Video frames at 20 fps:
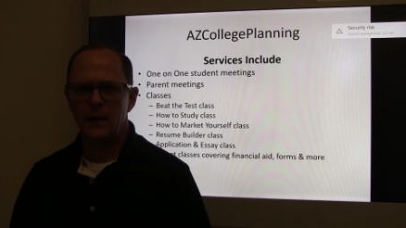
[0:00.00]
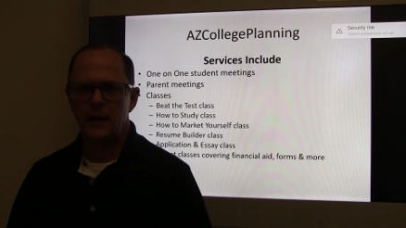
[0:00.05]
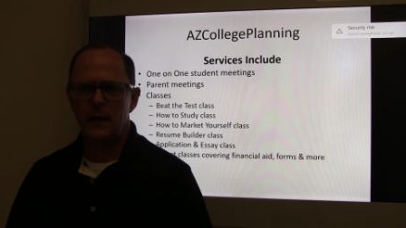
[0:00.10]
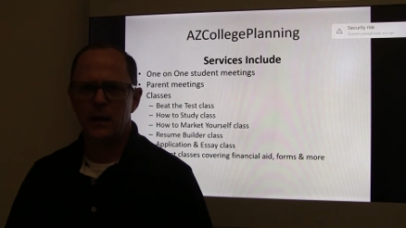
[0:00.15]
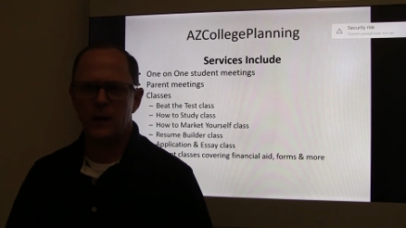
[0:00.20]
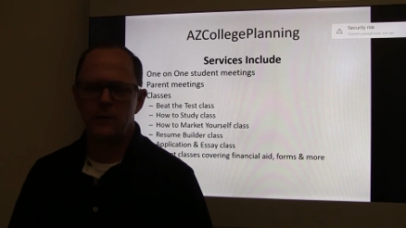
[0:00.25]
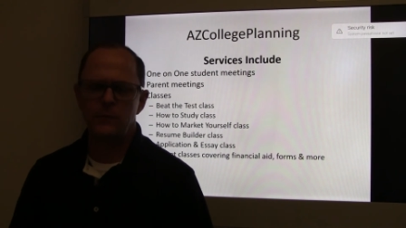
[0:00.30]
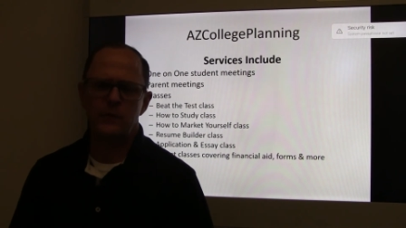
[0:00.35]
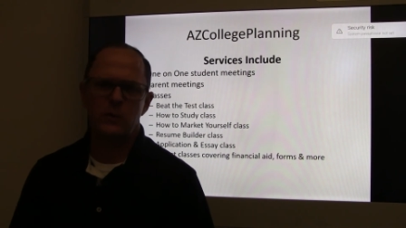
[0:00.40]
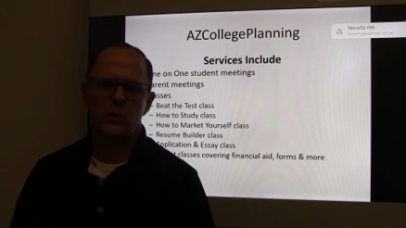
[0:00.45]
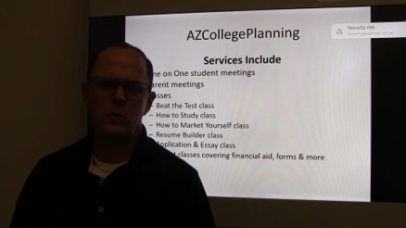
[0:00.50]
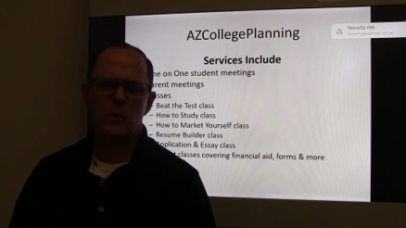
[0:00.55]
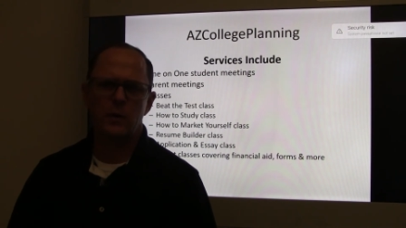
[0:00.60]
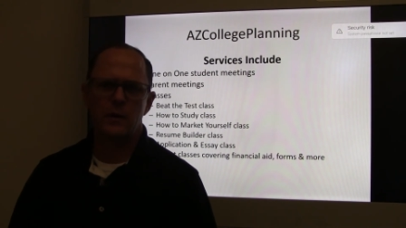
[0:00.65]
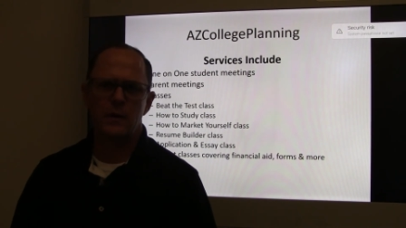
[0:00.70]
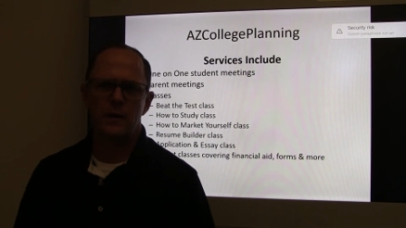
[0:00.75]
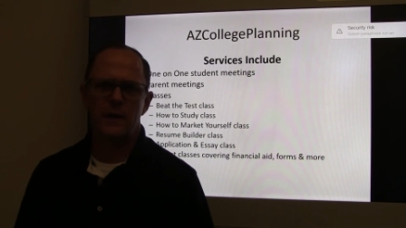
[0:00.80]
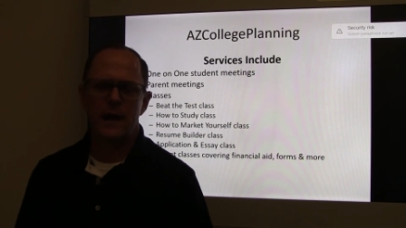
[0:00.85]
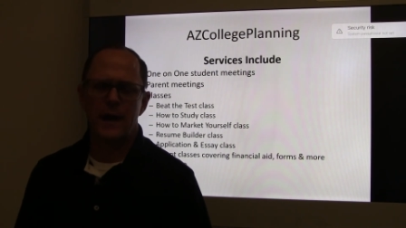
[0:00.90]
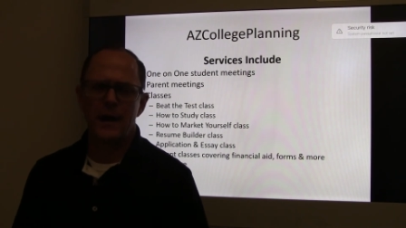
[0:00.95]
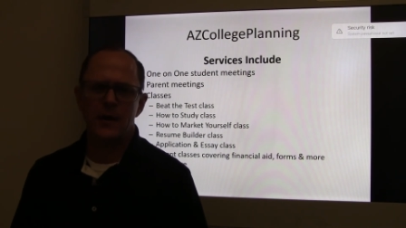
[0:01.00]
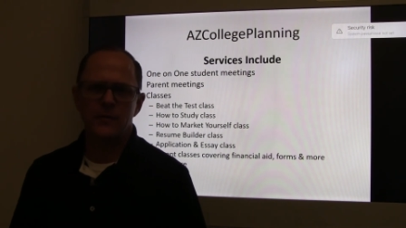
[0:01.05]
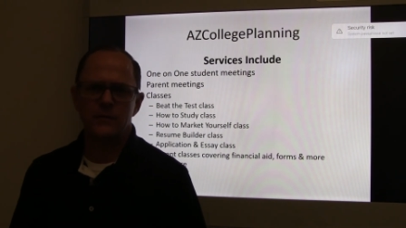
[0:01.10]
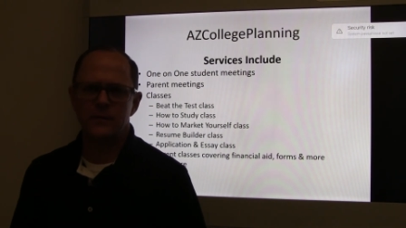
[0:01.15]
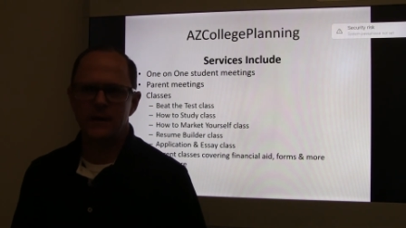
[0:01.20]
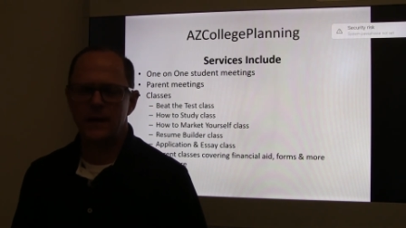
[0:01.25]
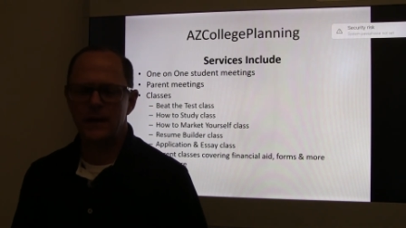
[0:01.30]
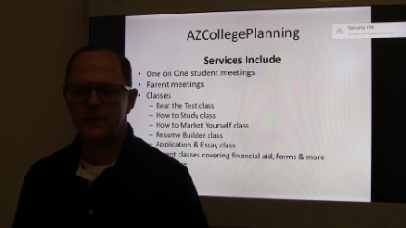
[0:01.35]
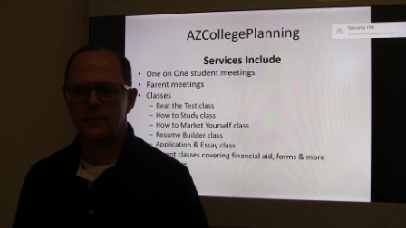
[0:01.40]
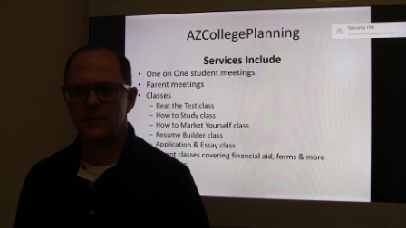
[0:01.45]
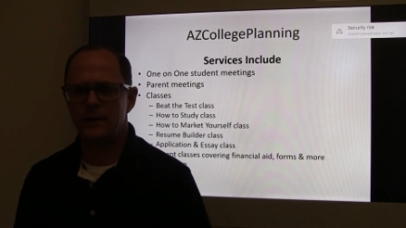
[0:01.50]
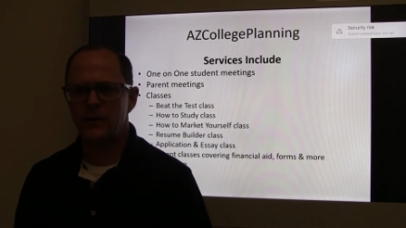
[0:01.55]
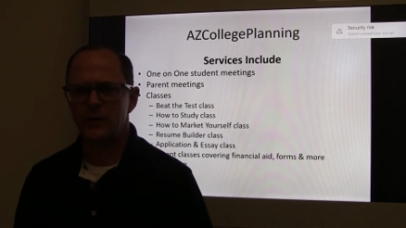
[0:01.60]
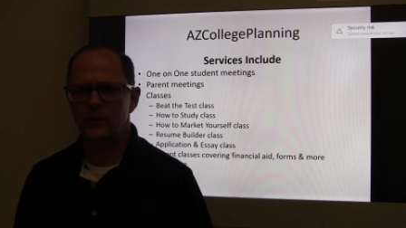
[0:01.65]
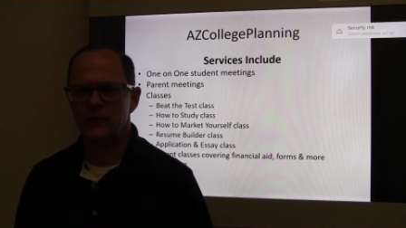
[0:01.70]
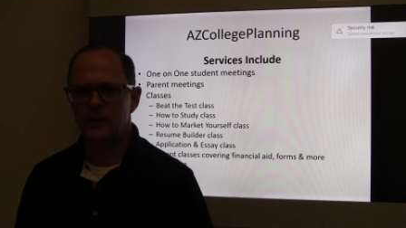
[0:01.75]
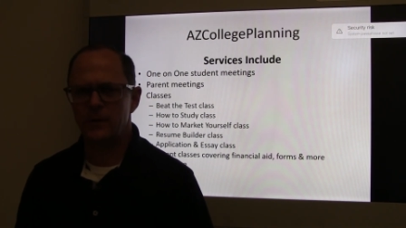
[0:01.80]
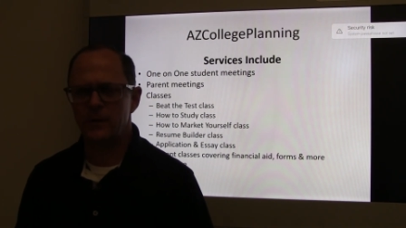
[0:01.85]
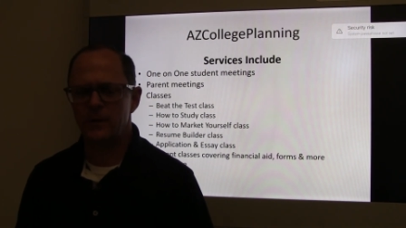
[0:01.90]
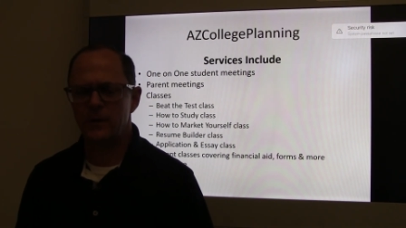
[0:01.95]
If you are outside of
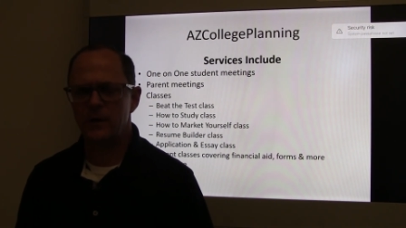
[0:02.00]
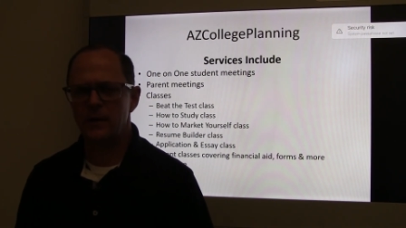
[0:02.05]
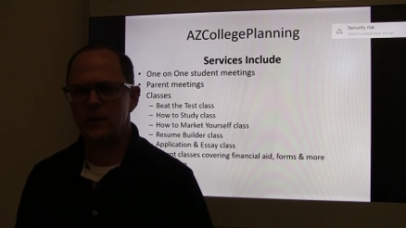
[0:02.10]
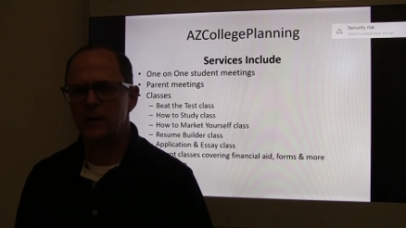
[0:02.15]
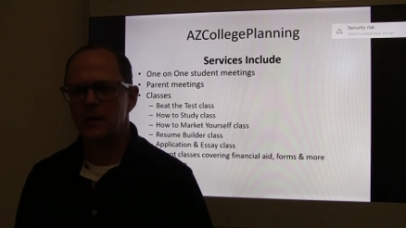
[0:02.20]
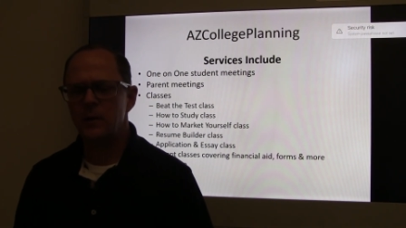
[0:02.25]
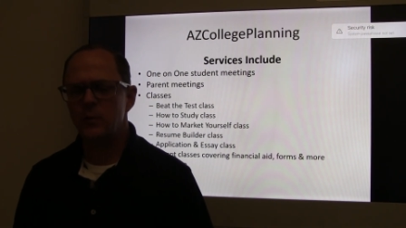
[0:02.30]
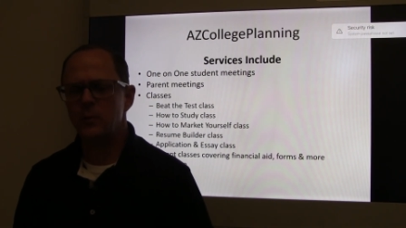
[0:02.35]
Arizona,